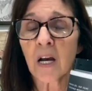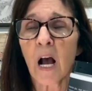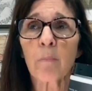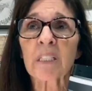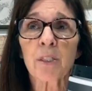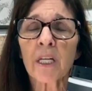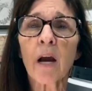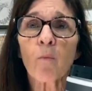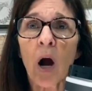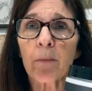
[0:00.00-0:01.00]
I'm a
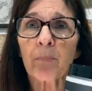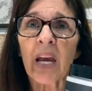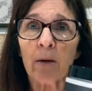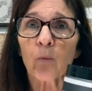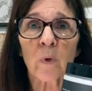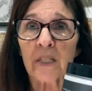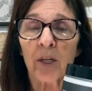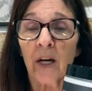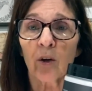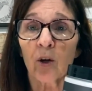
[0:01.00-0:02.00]
DIY paint
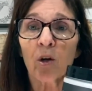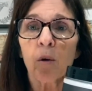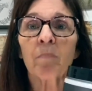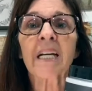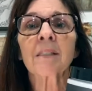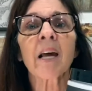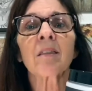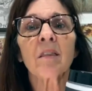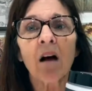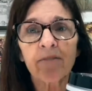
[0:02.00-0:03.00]
retailer because I
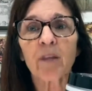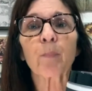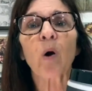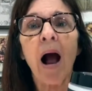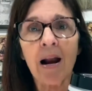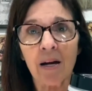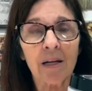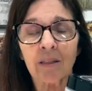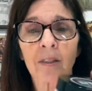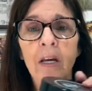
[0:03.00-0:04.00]
love the
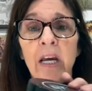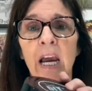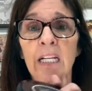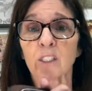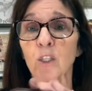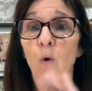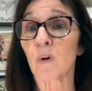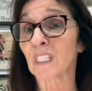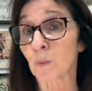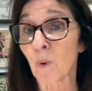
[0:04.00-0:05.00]
products. And so
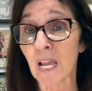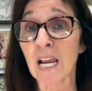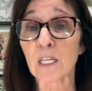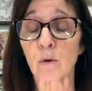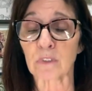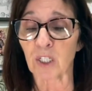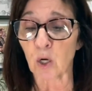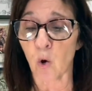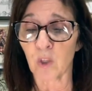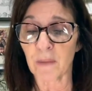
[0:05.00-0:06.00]
it's what I use. It
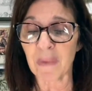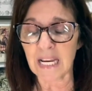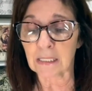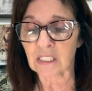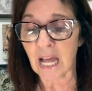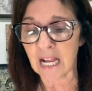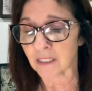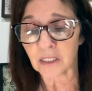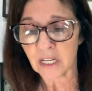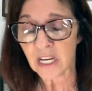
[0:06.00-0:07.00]
only makes
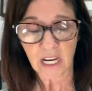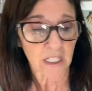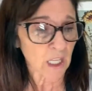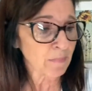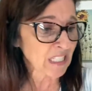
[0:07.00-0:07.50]
sense. And let me